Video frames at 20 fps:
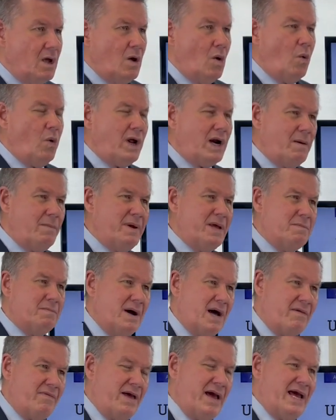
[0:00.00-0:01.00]
What I mean
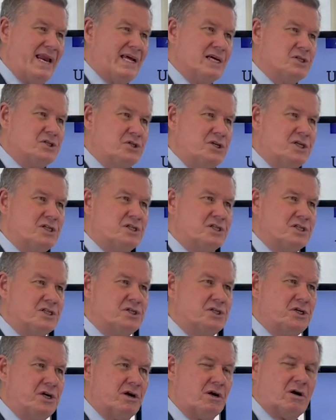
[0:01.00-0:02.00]
by that is just the
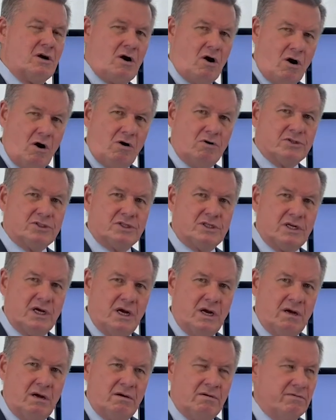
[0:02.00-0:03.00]
sheer cost
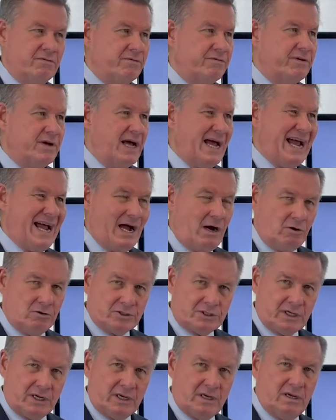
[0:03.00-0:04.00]
of
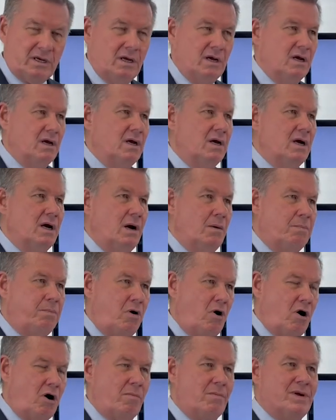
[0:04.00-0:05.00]
housing,
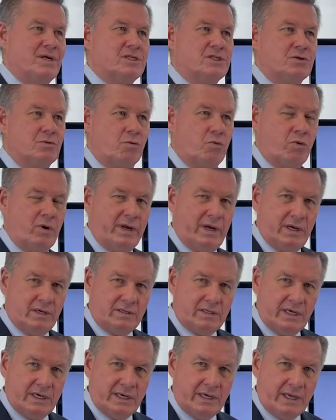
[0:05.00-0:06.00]
apartments,
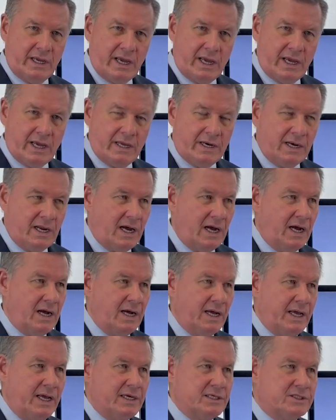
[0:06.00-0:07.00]
rent, and
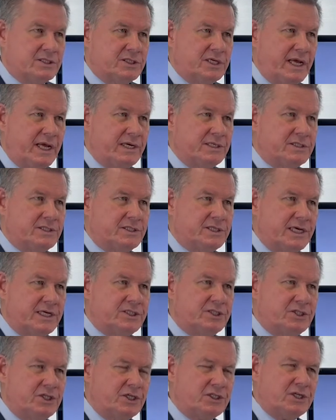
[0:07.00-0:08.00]
uh, it's it's
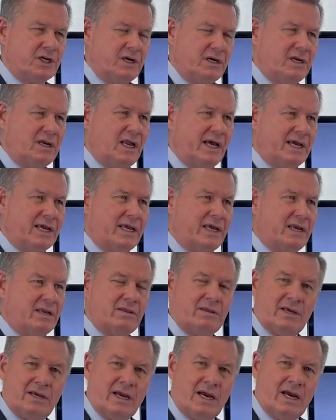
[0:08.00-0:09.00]
it's just unlike
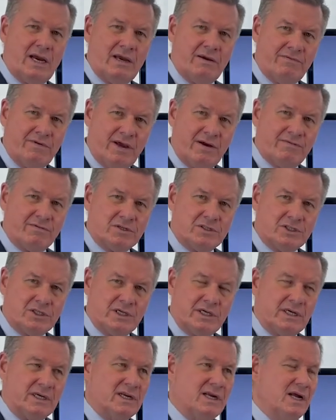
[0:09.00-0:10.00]
anything I have ever
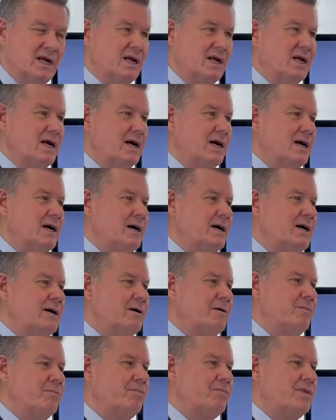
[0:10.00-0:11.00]
seen.
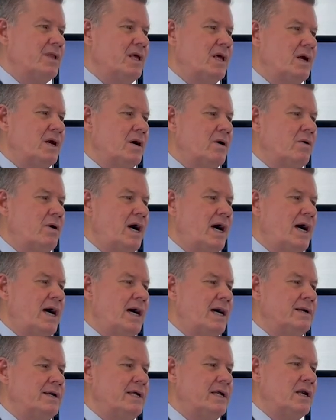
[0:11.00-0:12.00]
Um, you know,
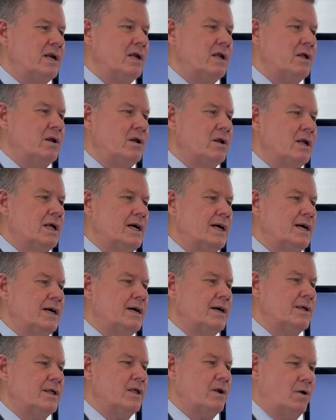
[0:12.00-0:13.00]
I did a little
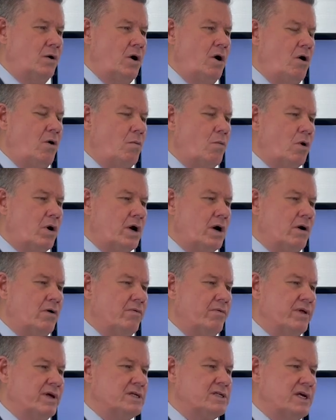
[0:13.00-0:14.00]
uh, you know homework
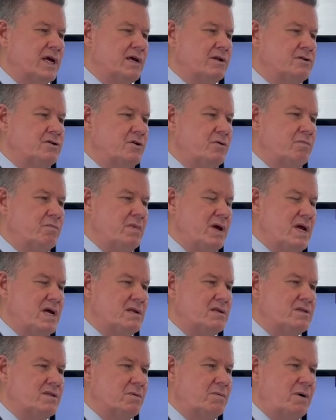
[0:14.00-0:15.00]
on this, and to
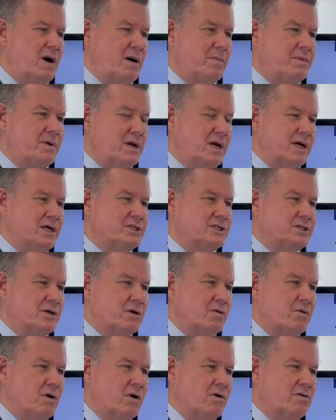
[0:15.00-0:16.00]
meet the population
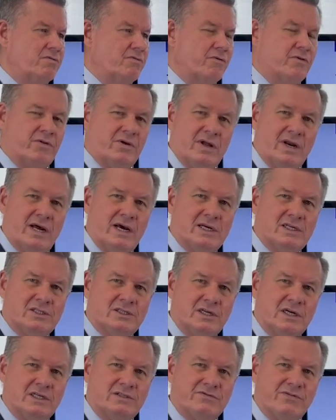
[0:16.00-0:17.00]
growth for the United
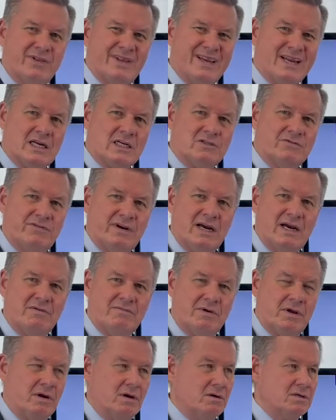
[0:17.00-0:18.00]
States for the next five
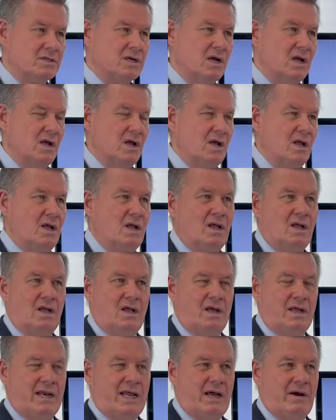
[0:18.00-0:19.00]
years,
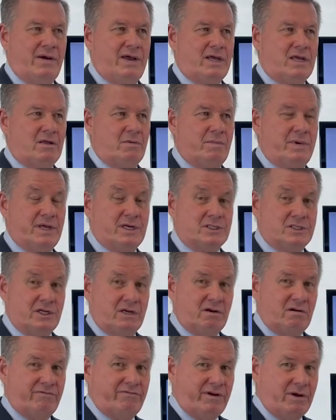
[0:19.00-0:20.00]
now it could be a
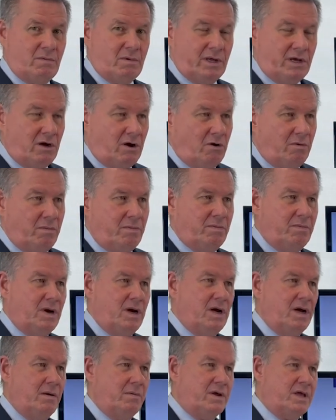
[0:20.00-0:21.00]
single family home,
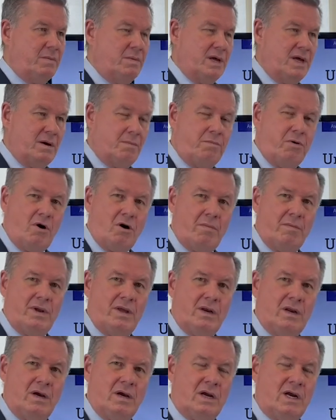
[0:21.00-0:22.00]
it could be an
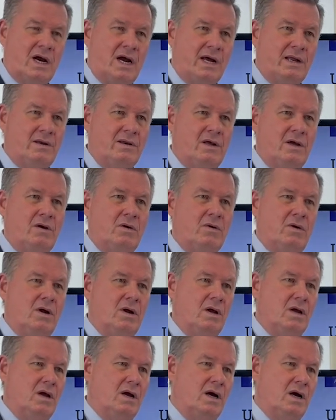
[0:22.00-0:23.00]
apartment, a condo,
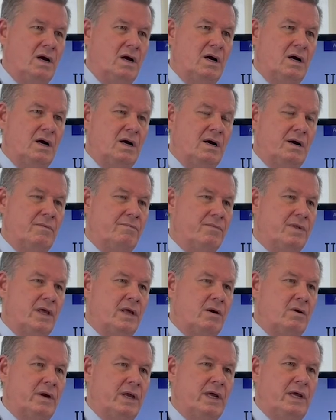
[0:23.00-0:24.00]
uh, you
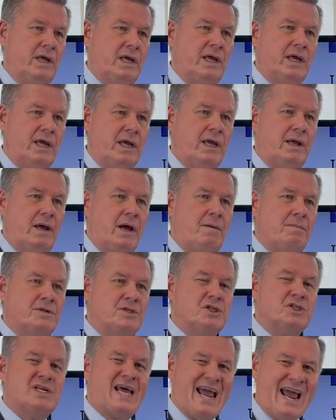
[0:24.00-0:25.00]
know, it, it, it, um,
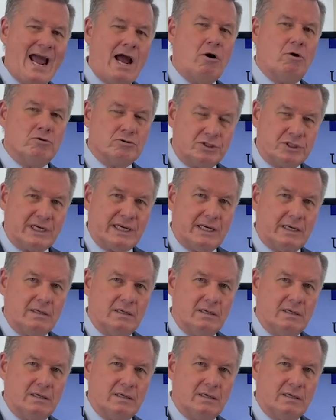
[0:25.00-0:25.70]
just housing.